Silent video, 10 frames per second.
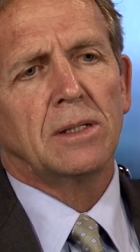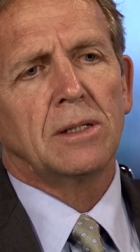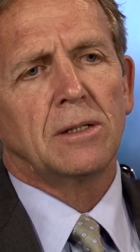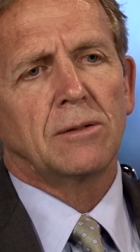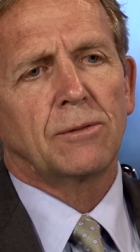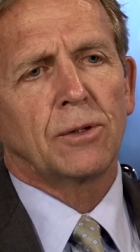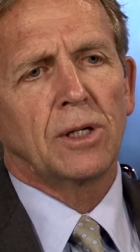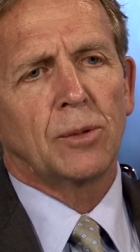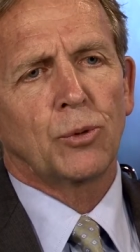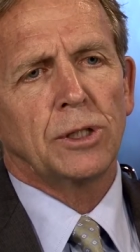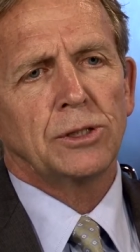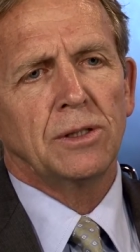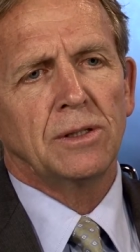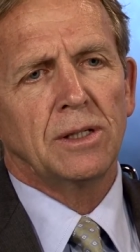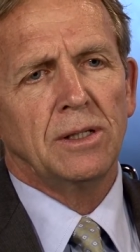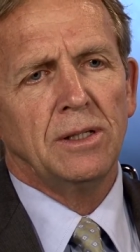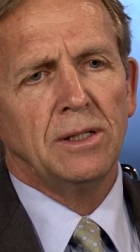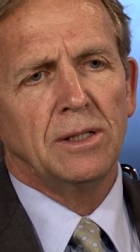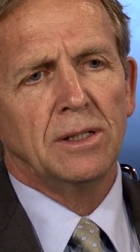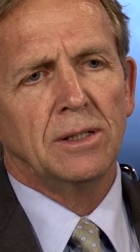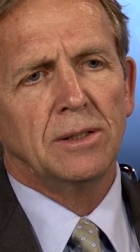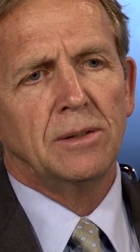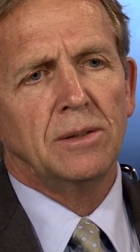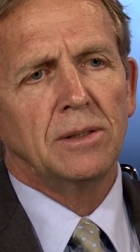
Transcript: uh, for an operation that he had